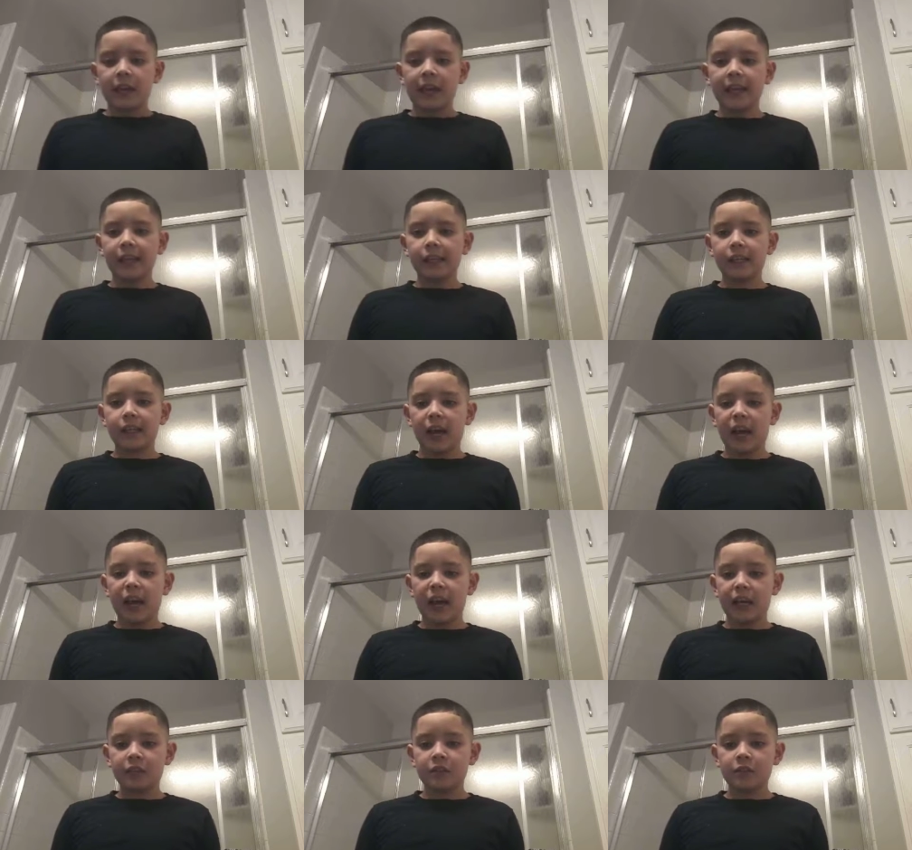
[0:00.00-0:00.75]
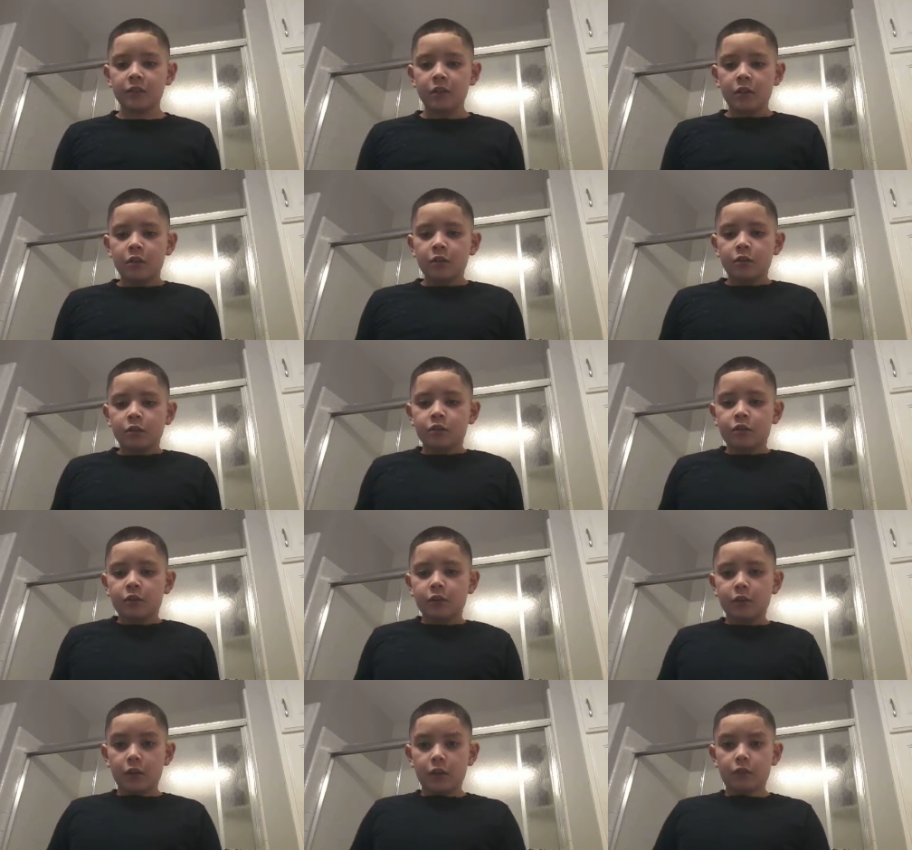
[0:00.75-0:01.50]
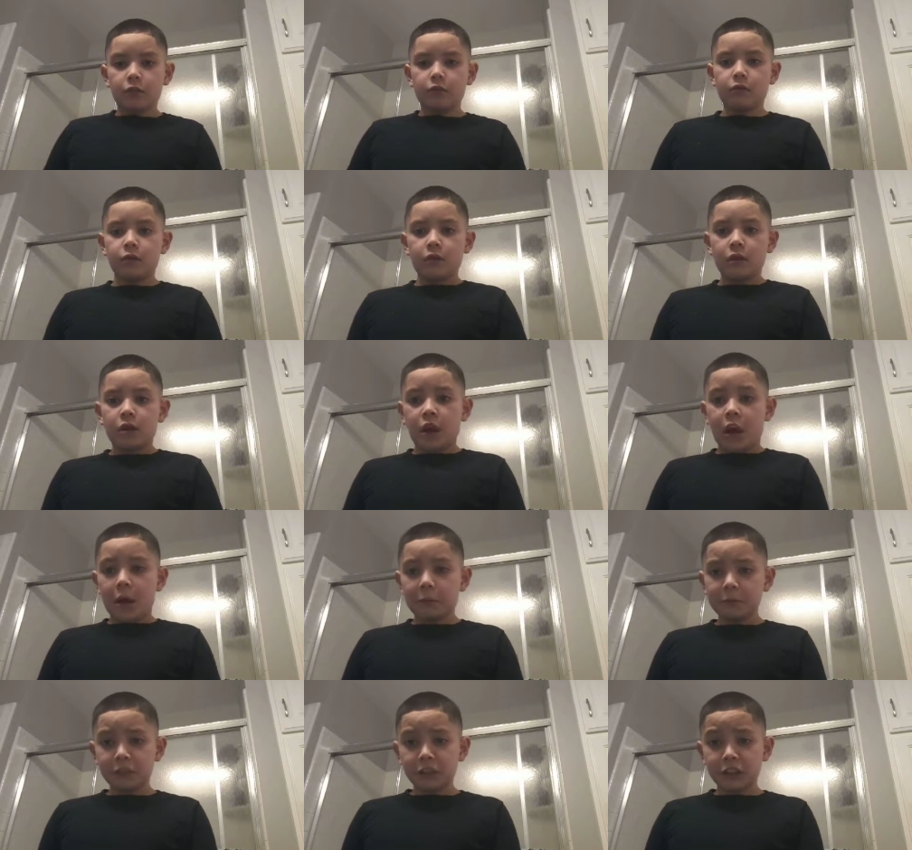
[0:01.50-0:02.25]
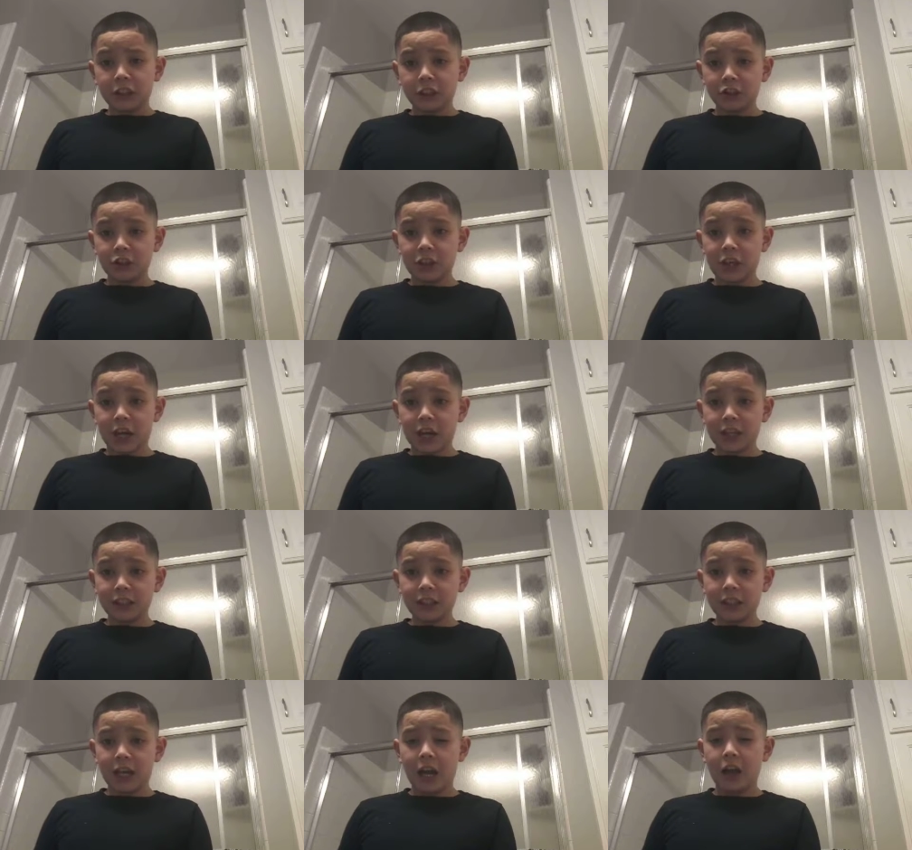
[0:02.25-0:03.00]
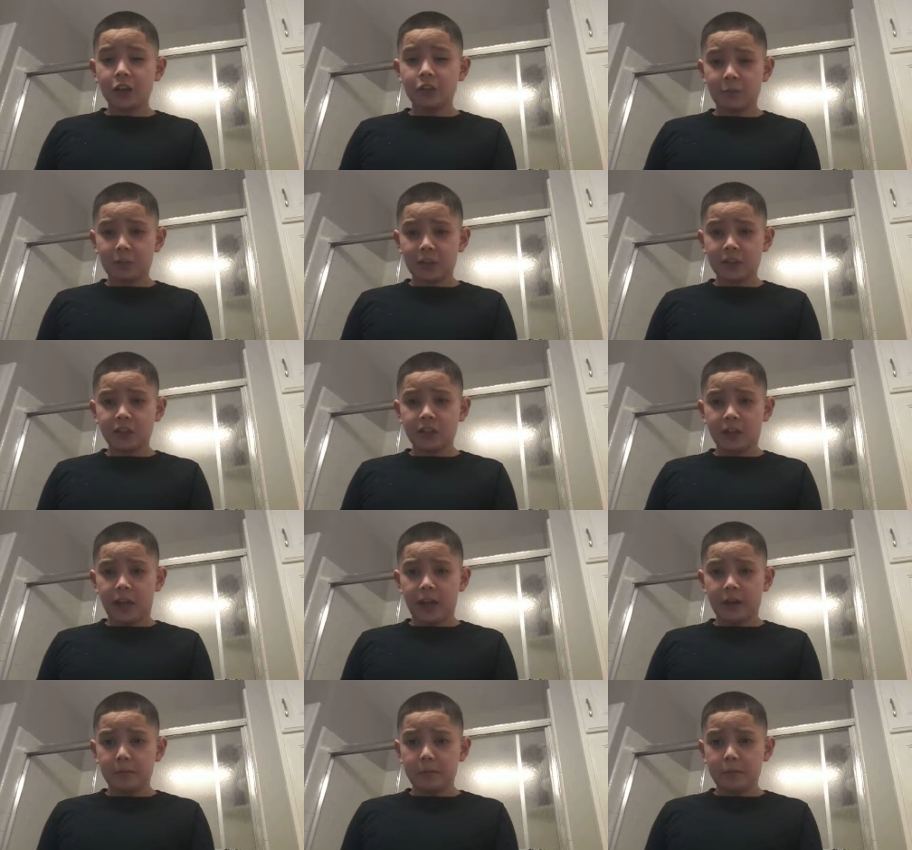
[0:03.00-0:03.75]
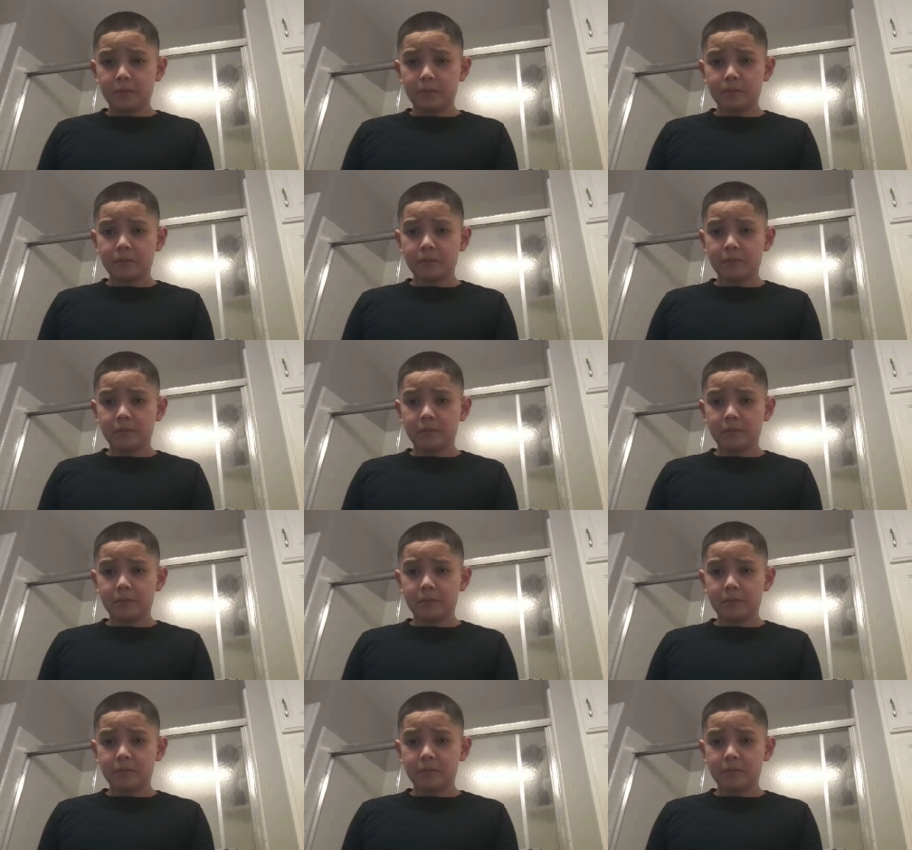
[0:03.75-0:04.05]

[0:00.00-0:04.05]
Hey guys, so I'm gonna teach you guys how to make slime.